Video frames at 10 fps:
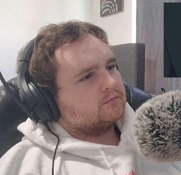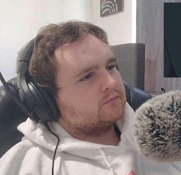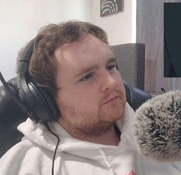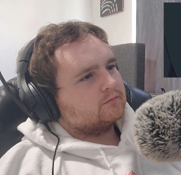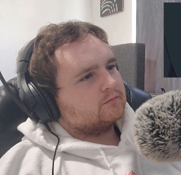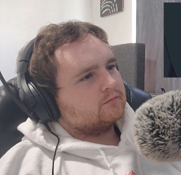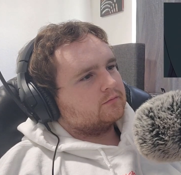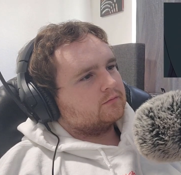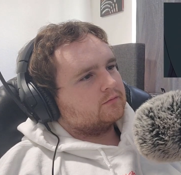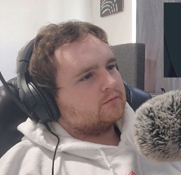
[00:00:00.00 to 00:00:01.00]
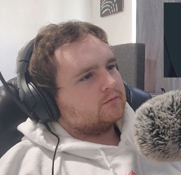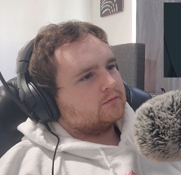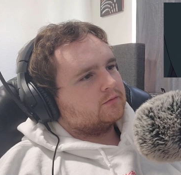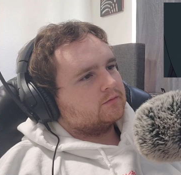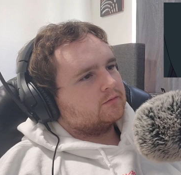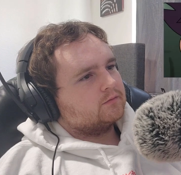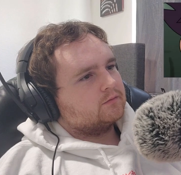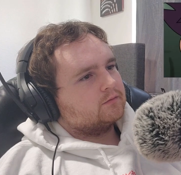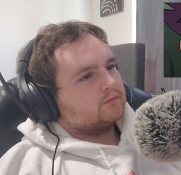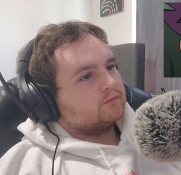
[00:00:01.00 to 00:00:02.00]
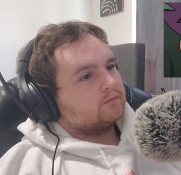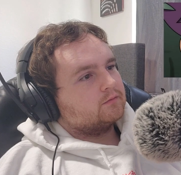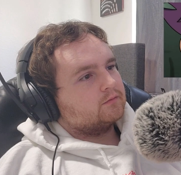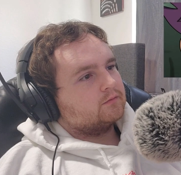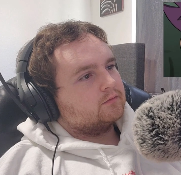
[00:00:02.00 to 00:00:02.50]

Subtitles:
No one is speaking in this clip.